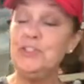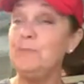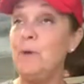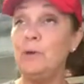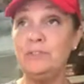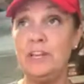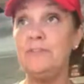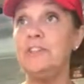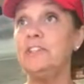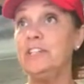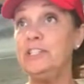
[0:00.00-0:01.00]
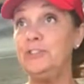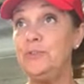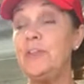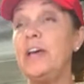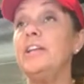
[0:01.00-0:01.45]
most definitely do
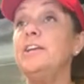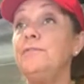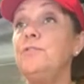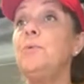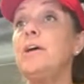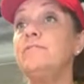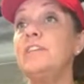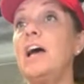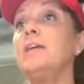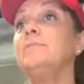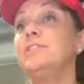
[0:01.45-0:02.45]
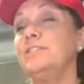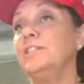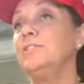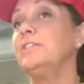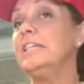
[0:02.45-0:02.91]
that if you have time to
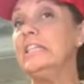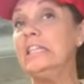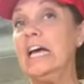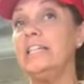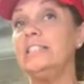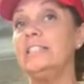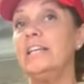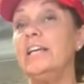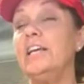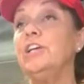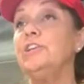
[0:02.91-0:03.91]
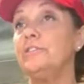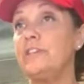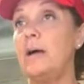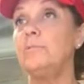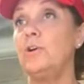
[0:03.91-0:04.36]
literally let your
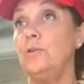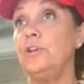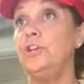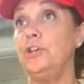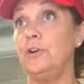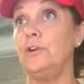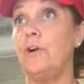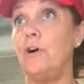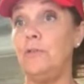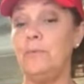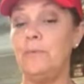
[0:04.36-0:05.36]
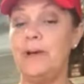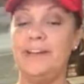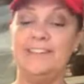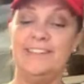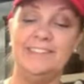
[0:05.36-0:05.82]
top coat cure all the way.